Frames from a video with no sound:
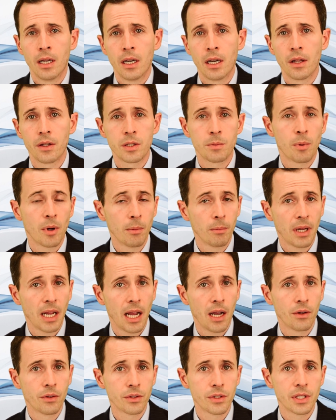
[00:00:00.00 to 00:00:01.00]
Now sperm
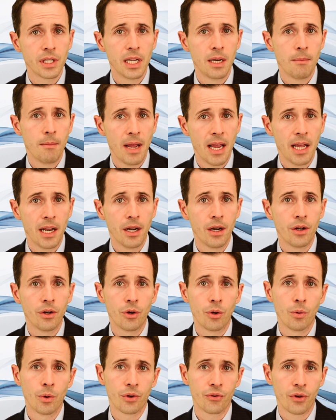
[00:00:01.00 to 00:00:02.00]
counts in men
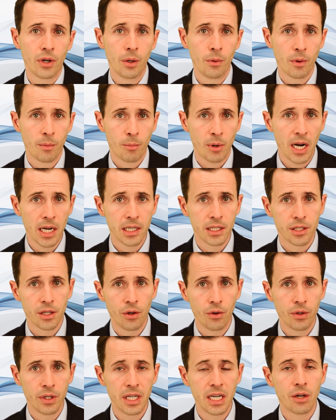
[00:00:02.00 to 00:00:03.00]
who were treated with
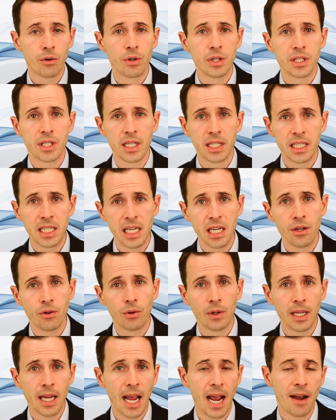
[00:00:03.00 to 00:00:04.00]
prednisone decreased
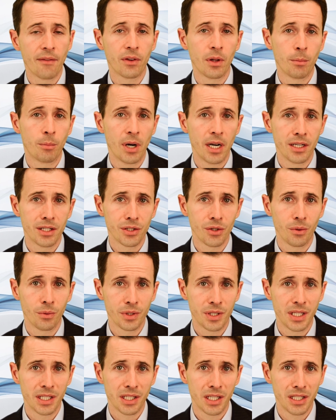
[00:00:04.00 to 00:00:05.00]
continually after the prednisone
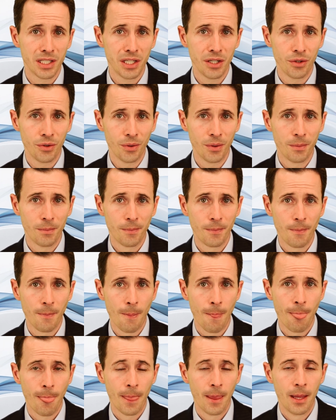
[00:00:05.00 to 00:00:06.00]
was discontinued.
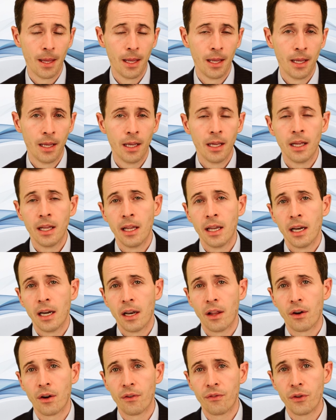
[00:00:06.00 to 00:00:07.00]

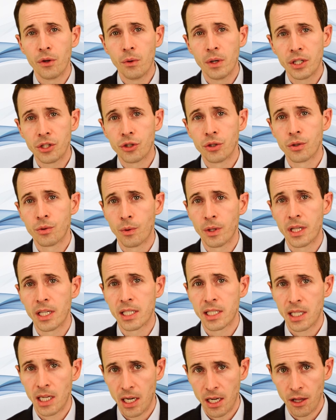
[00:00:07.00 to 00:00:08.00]
There are a few issues with
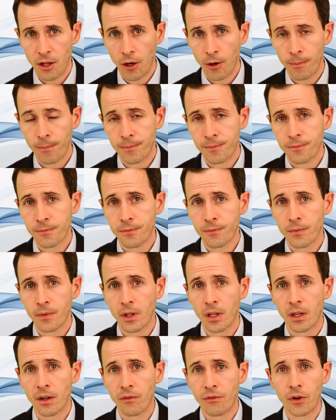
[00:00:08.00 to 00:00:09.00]
this study though.
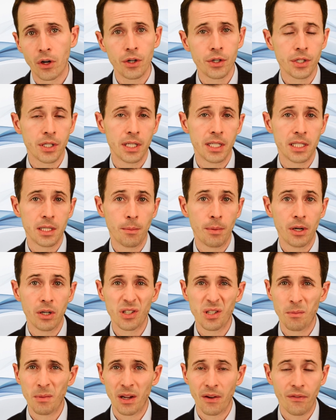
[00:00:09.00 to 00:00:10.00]
First, this
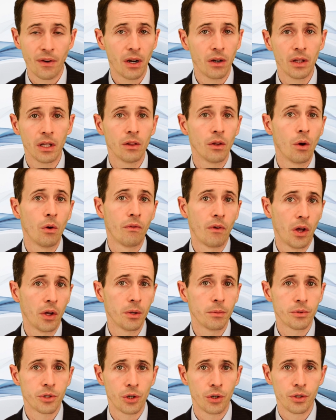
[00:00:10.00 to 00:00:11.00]
appears to be a fairly low
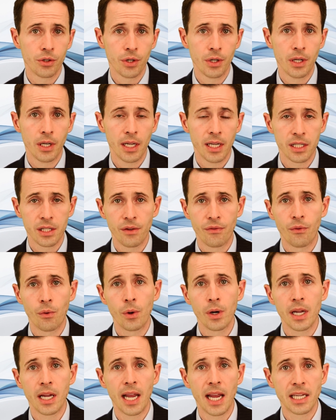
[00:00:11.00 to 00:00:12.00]
volume surgeon as the
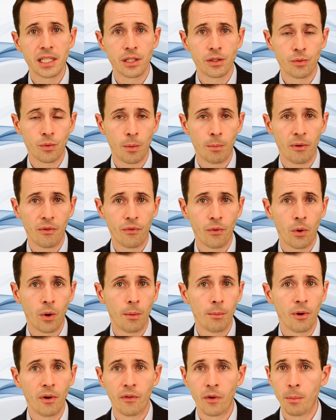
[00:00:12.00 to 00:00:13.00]
40 cases were
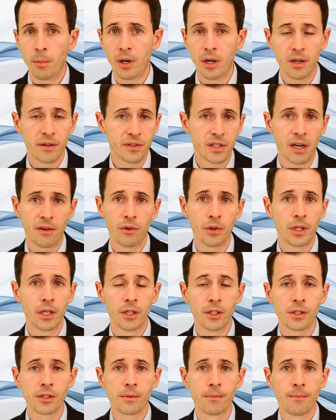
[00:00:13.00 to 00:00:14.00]
performed over a period of several
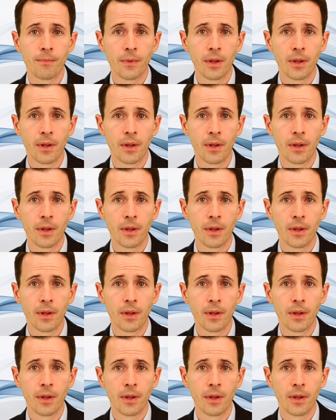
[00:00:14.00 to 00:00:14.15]
years.